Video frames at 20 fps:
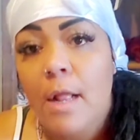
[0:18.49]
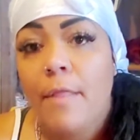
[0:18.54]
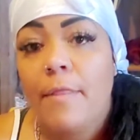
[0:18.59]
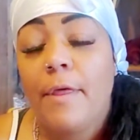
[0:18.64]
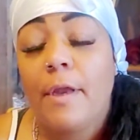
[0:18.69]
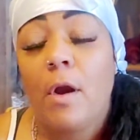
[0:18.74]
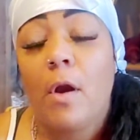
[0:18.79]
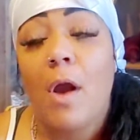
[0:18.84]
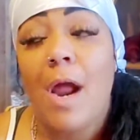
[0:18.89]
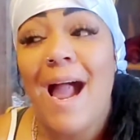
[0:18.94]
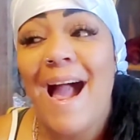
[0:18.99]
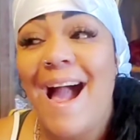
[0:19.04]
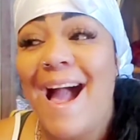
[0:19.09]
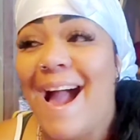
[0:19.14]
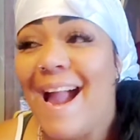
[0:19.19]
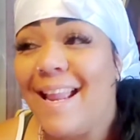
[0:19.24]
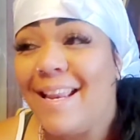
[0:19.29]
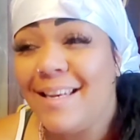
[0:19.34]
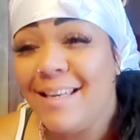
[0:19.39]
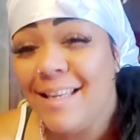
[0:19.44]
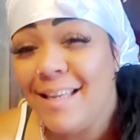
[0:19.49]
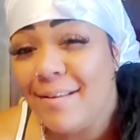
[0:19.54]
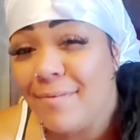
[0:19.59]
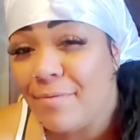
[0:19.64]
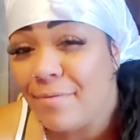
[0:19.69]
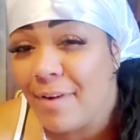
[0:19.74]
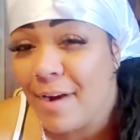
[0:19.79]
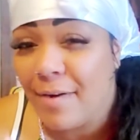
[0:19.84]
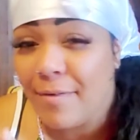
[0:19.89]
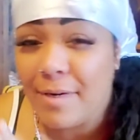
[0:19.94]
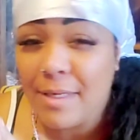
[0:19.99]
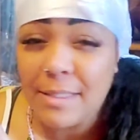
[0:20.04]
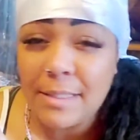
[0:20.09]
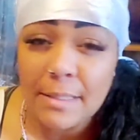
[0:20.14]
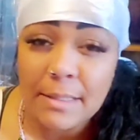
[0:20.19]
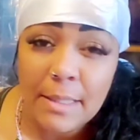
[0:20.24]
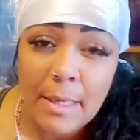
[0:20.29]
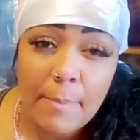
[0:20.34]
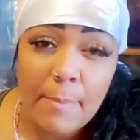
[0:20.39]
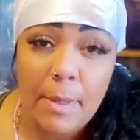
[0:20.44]
that are highly very
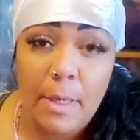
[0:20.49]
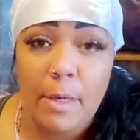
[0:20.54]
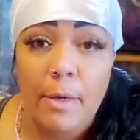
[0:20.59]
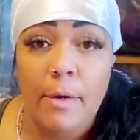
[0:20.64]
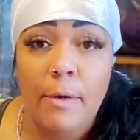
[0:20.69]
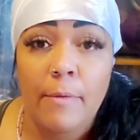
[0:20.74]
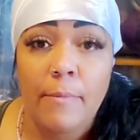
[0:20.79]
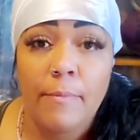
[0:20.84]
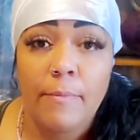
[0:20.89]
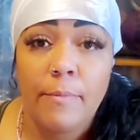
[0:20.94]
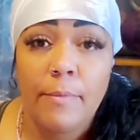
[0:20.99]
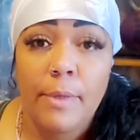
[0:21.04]
similar.